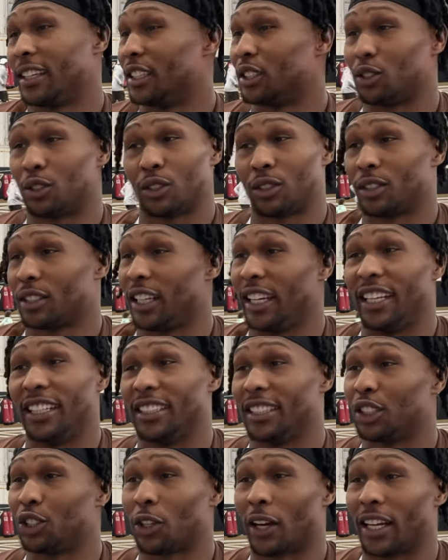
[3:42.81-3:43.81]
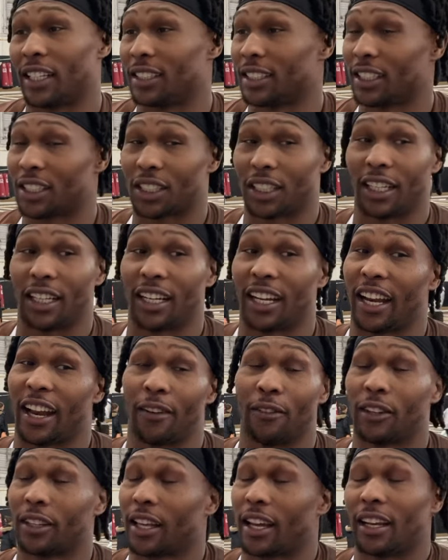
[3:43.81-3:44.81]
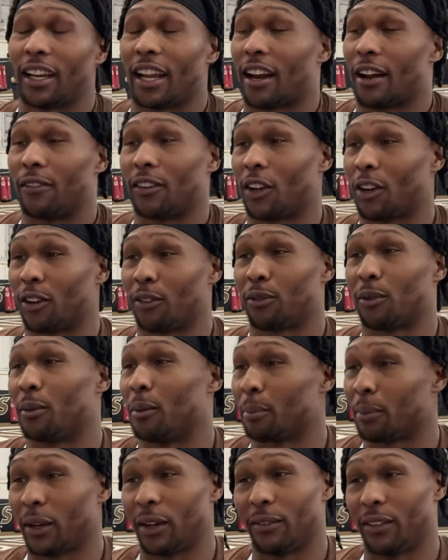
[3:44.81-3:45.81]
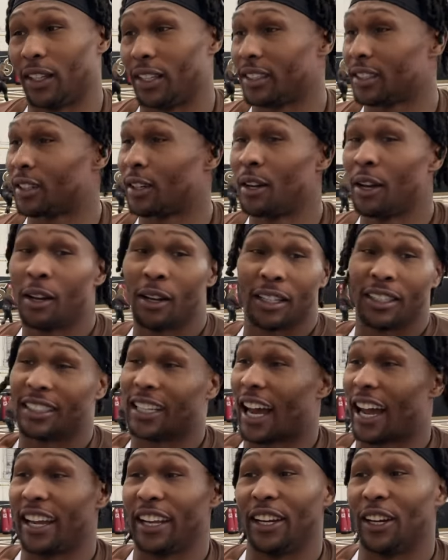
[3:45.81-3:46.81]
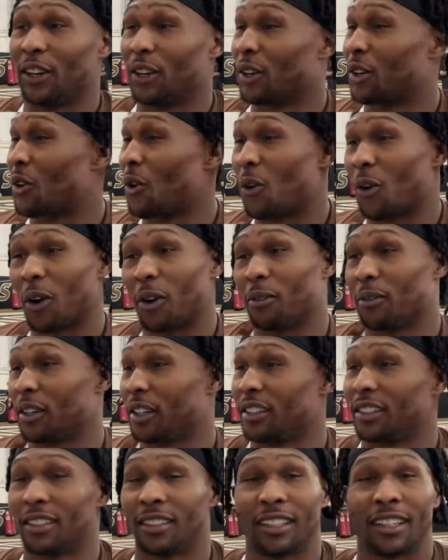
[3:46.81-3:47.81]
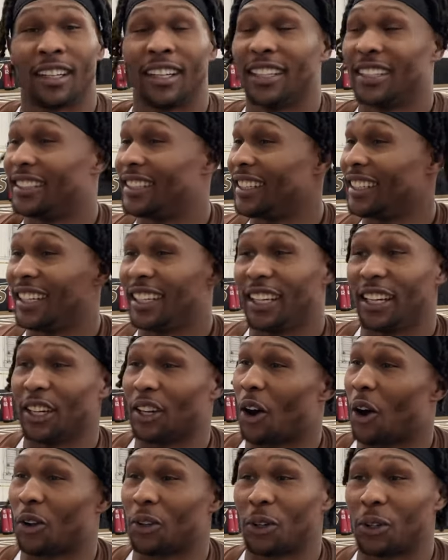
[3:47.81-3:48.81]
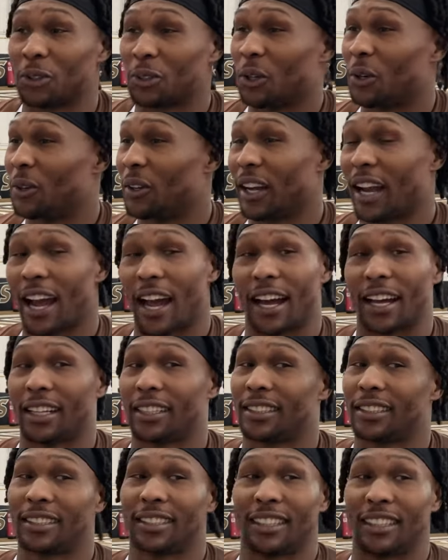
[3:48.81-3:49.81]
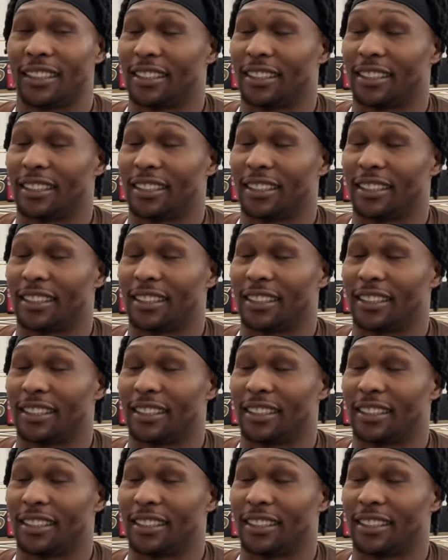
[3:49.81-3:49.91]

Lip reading: It's easy transition. And then everything that I've learned from the previous Zaire, Corbin, C-League, all those older guys,